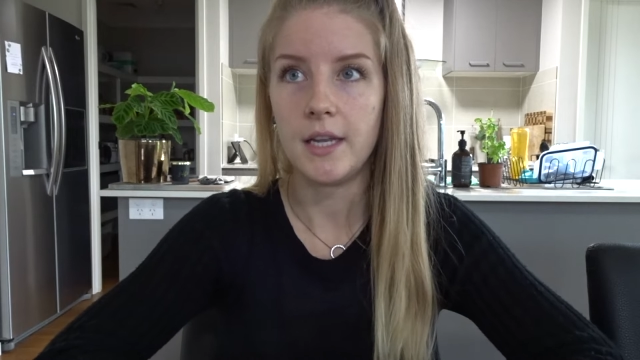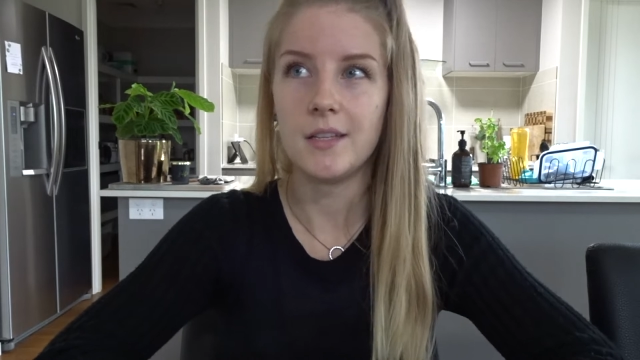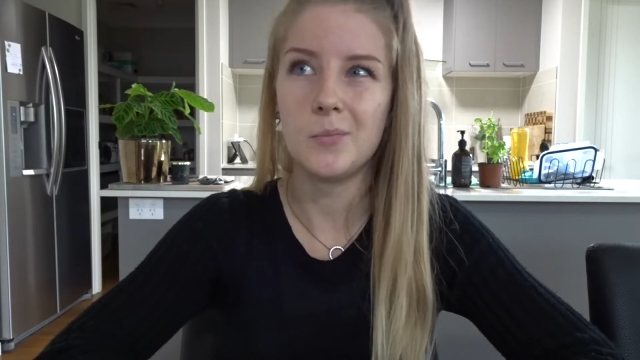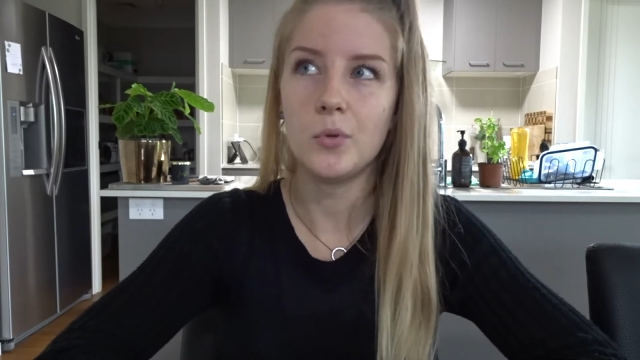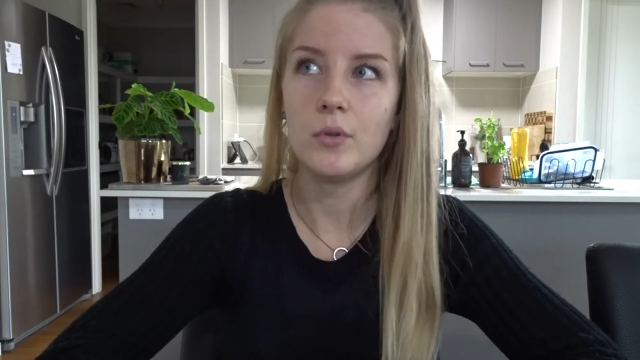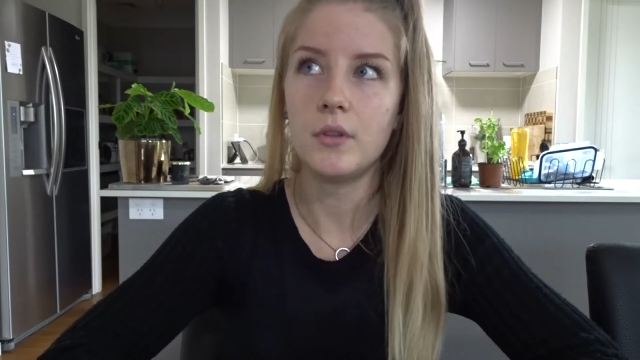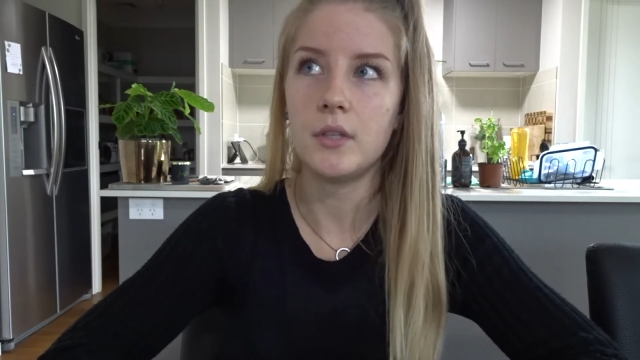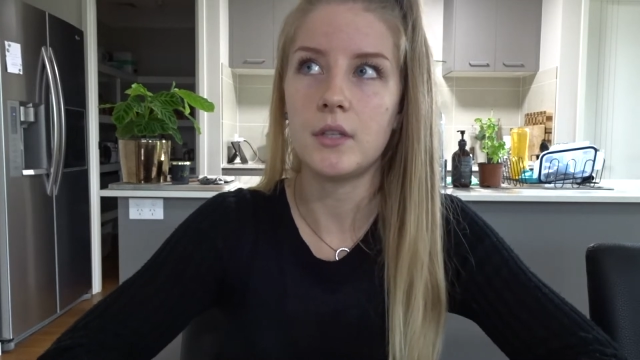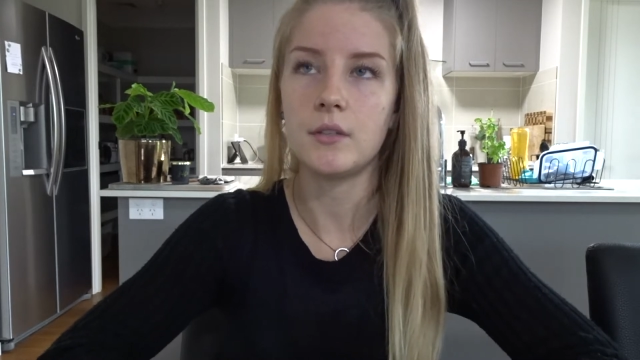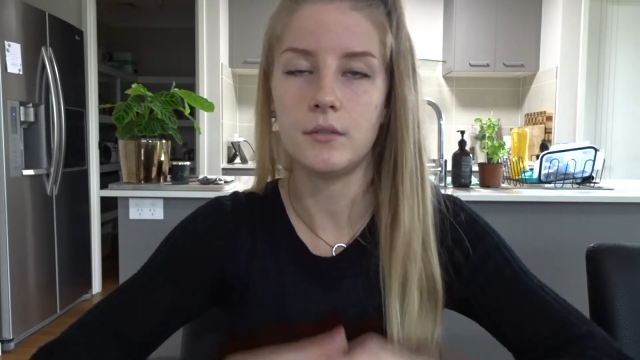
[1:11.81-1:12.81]
gets put on
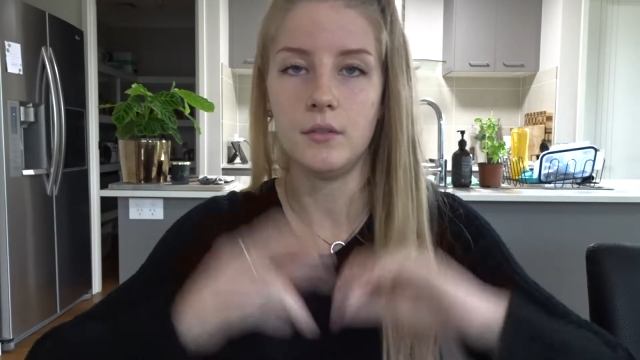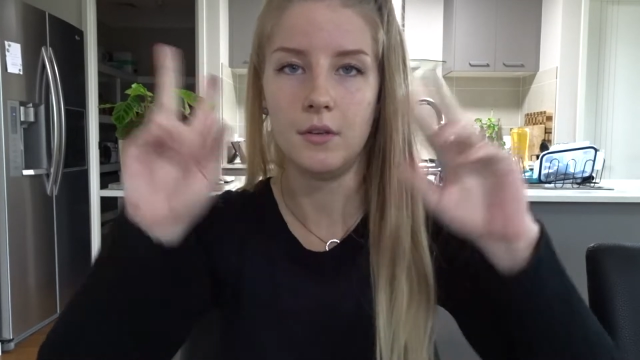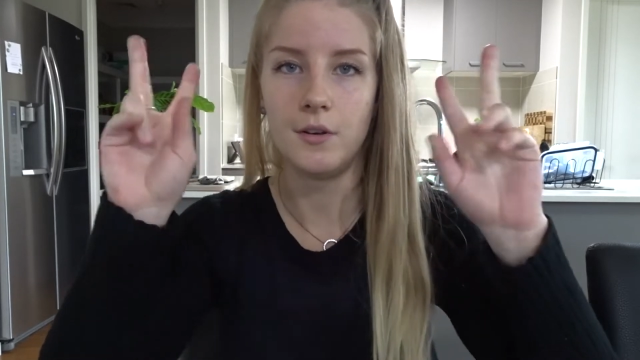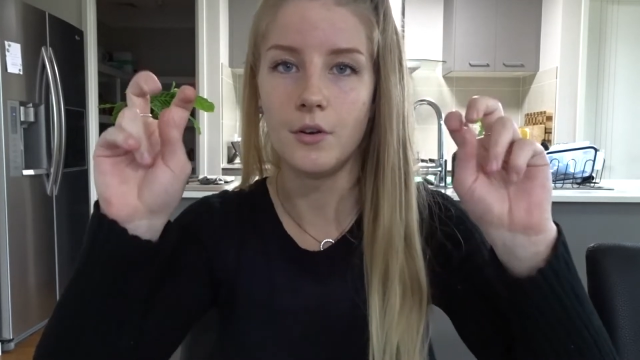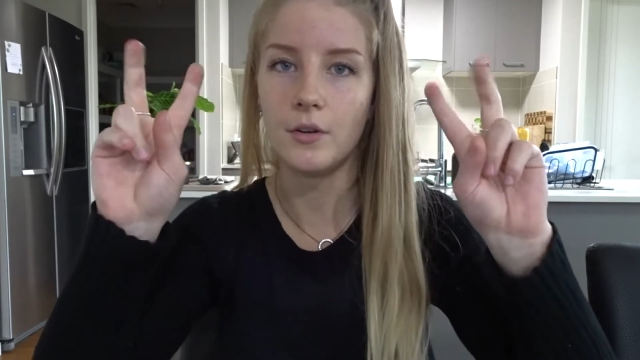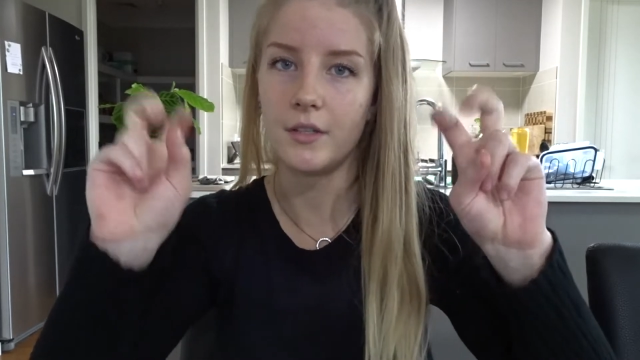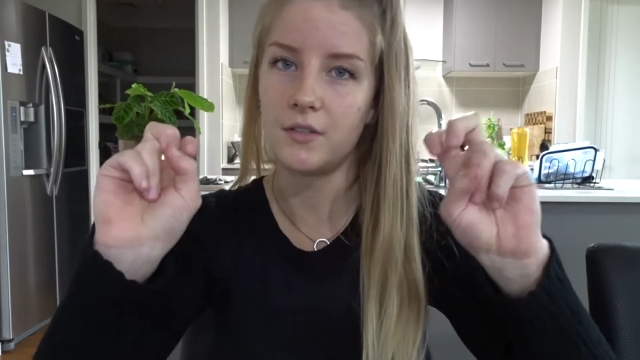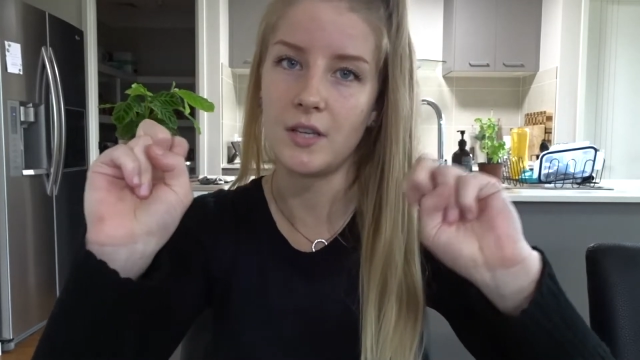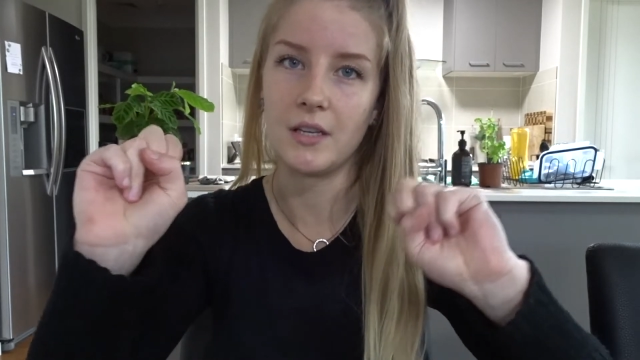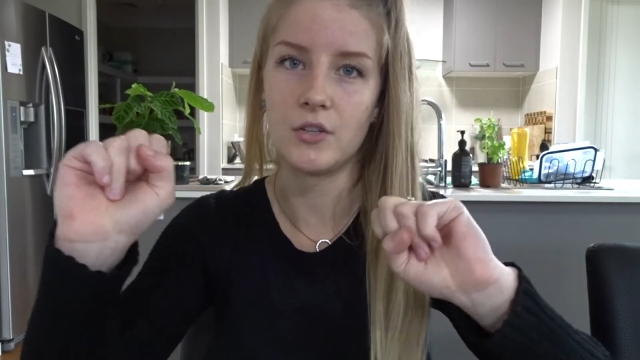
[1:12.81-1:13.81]
the
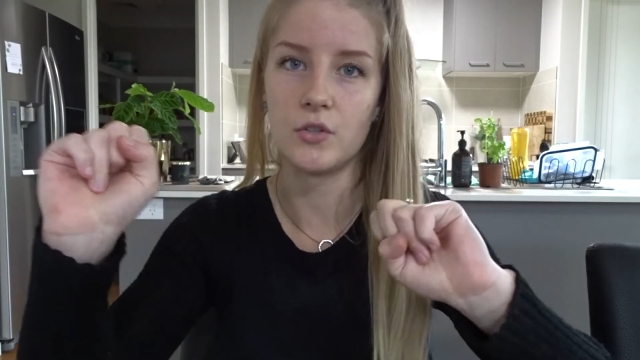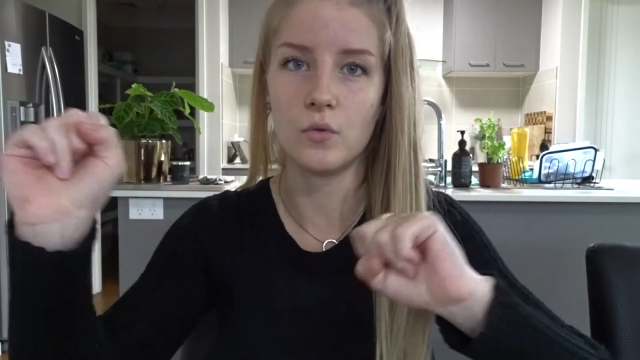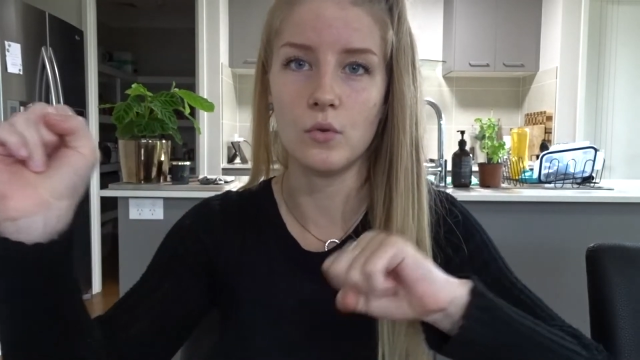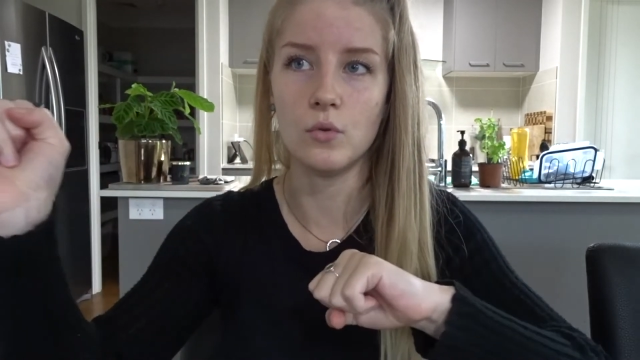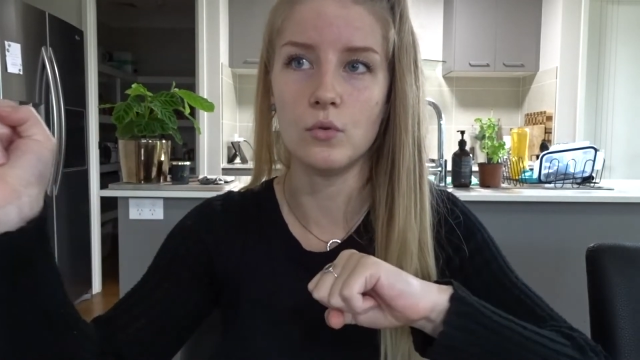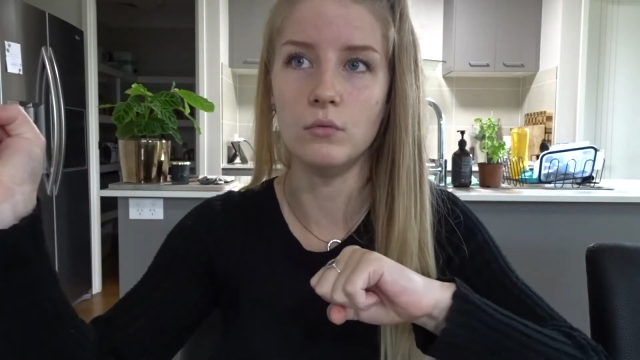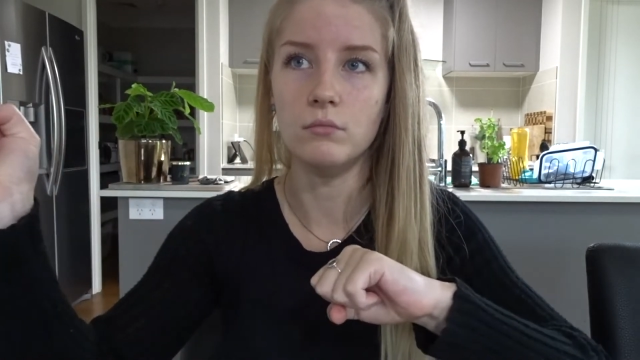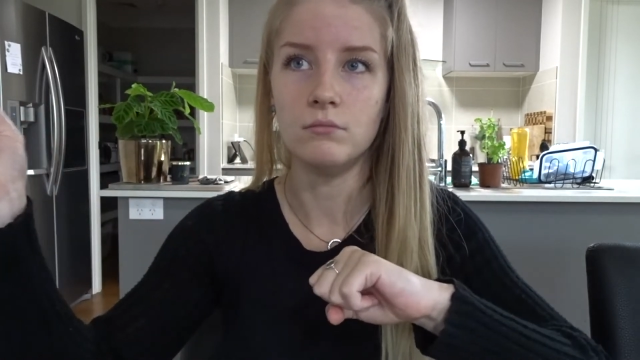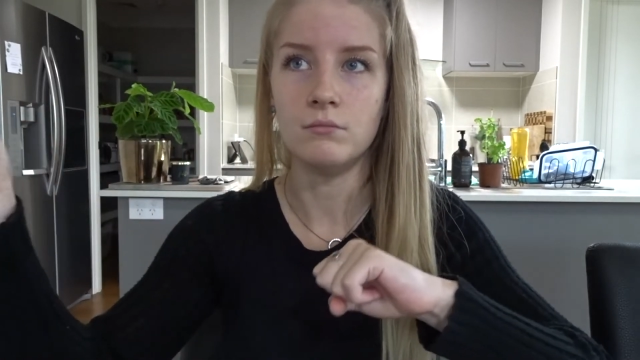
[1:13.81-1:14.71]
non-essential,